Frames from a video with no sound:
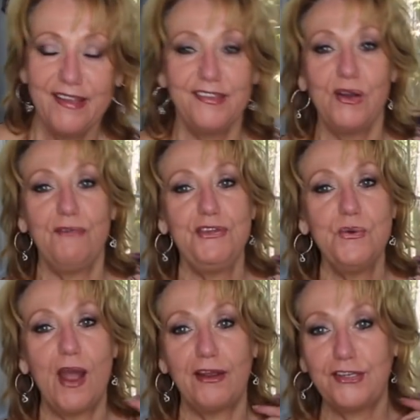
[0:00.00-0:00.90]
So if
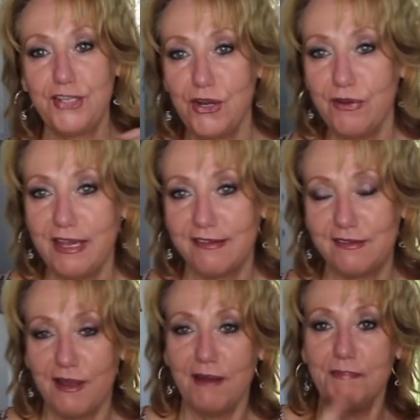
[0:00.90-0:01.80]
you are
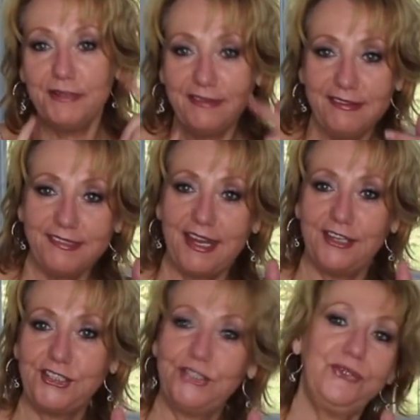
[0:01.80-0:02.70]
curious, please
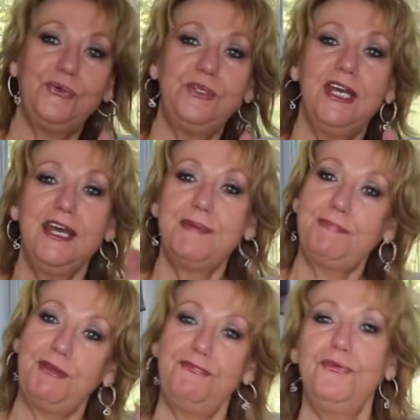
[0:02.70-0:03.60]
stay tuned.
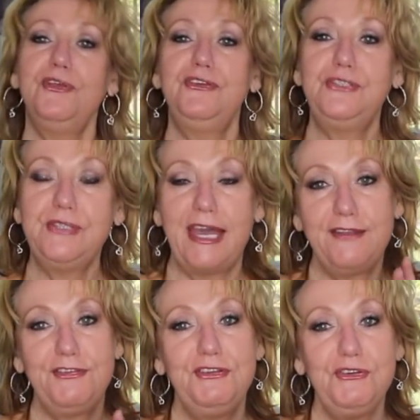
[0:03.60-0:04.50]
But before you do that,
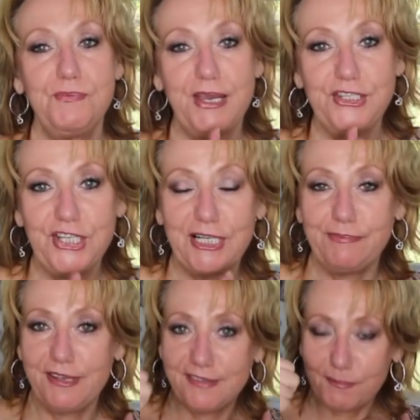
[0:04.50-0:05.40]
if you're new to my channel,
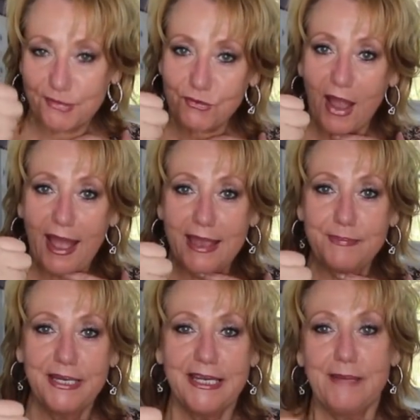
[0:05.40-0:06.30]
please
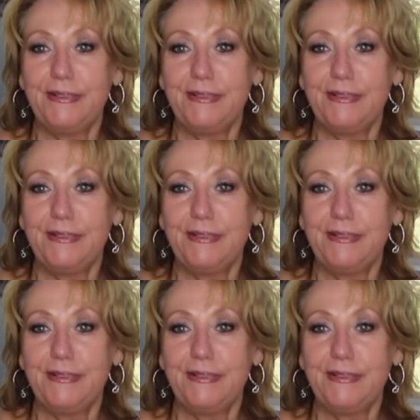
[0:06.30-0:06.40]
subscribe.